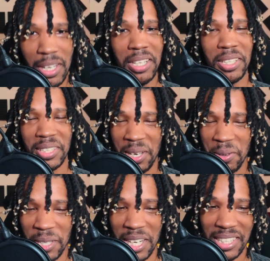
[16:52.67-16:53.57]
Just come
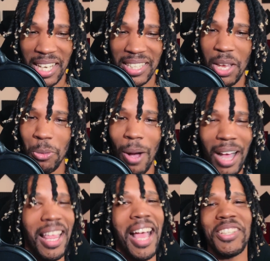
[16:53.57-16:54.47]
with us. I said, what?
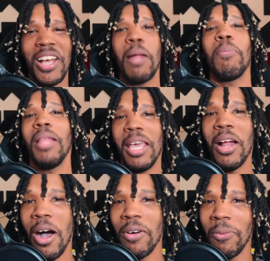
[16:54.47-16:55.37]
I try to play it
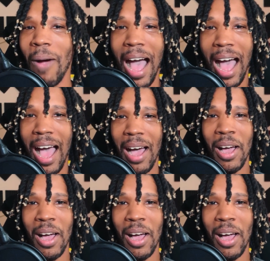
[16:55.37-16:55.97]
off. Why?